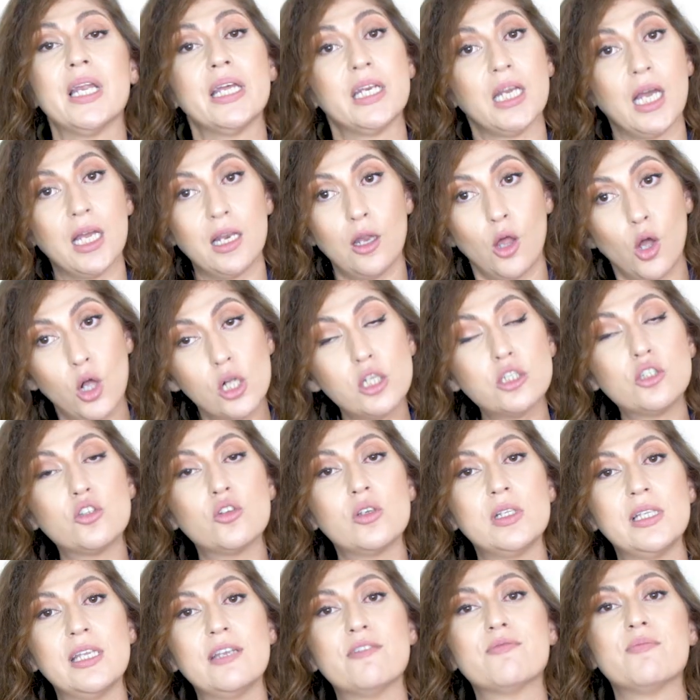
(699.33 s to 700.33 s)
And I'll
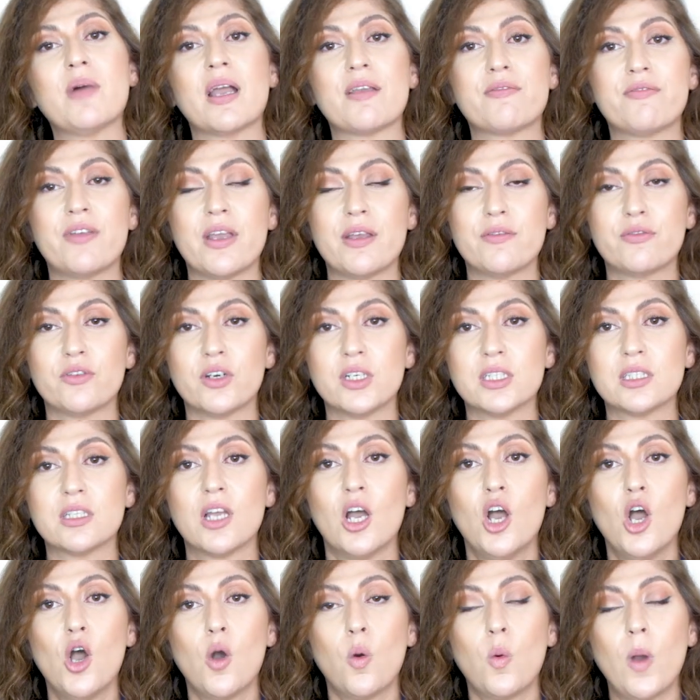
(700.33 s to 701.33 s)
also leave my favorite
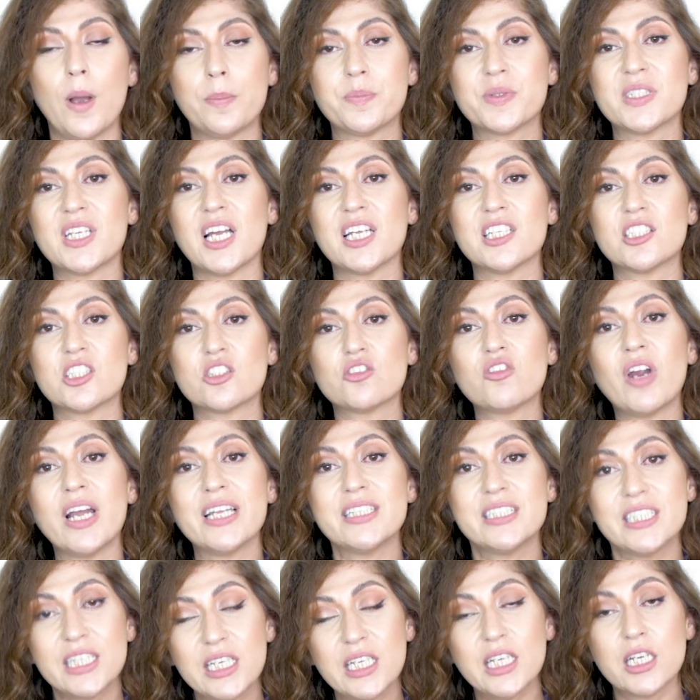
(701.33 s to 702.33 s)
websites
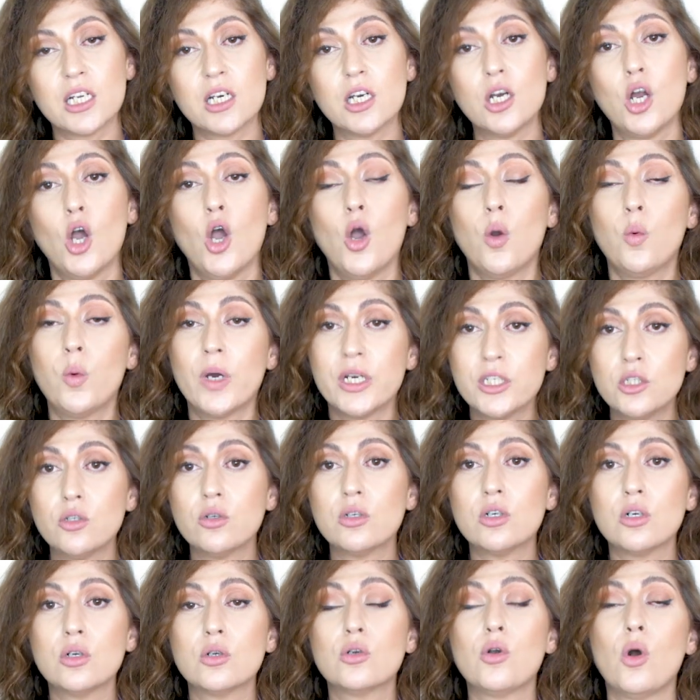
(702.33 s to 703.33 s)
right here, where you
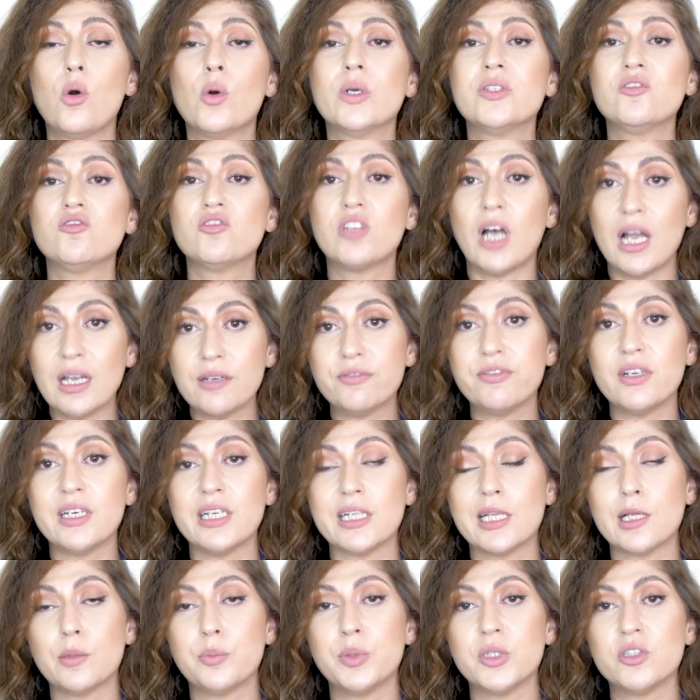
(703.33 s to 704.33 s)
can go and dive a
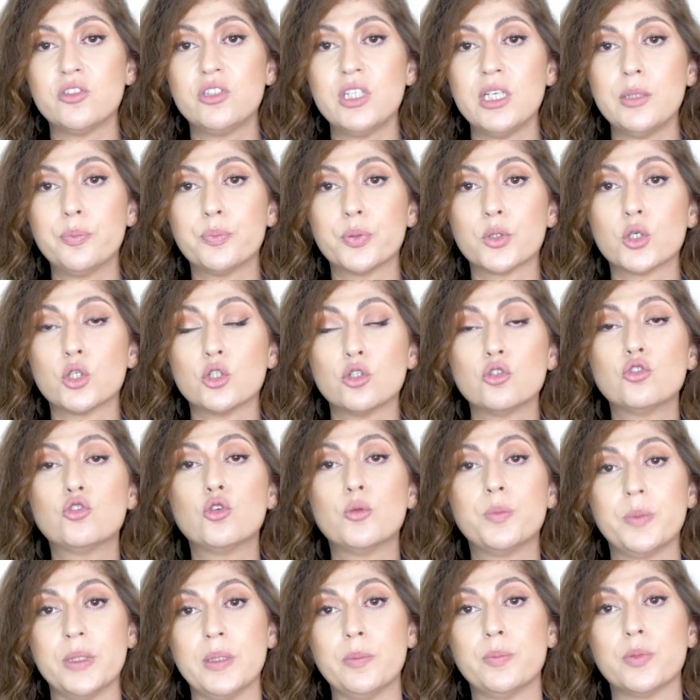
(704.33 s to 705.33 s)
little bit deeper
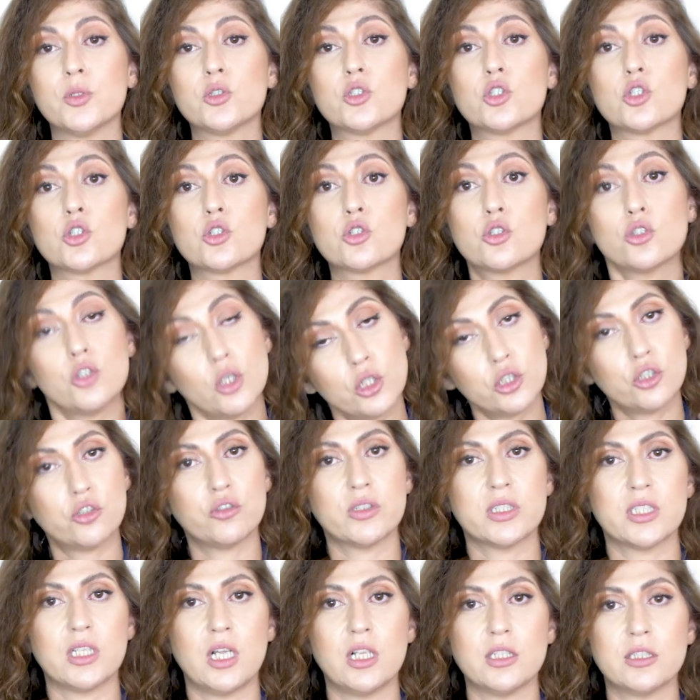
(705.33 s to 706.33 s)
into people's search
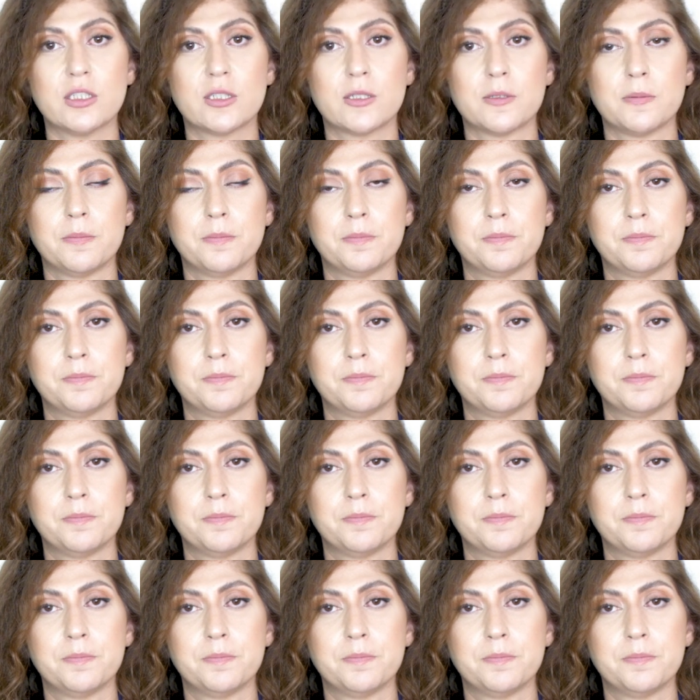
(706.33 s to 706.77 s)
results.